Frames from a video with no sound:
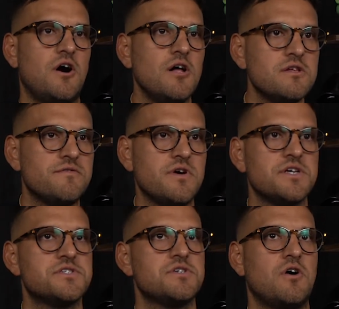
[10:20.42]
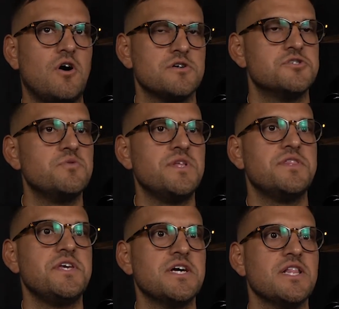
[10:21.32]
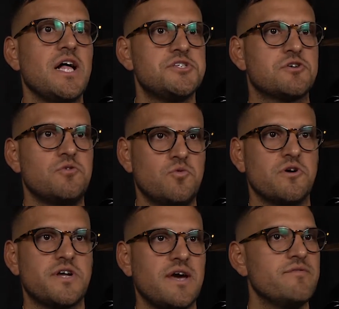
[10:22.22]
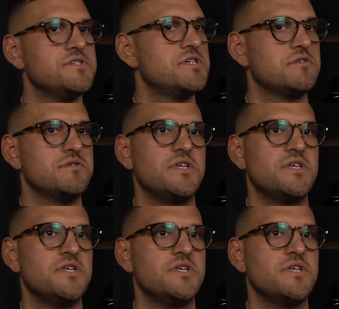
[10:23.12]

all of us are doing theological work every single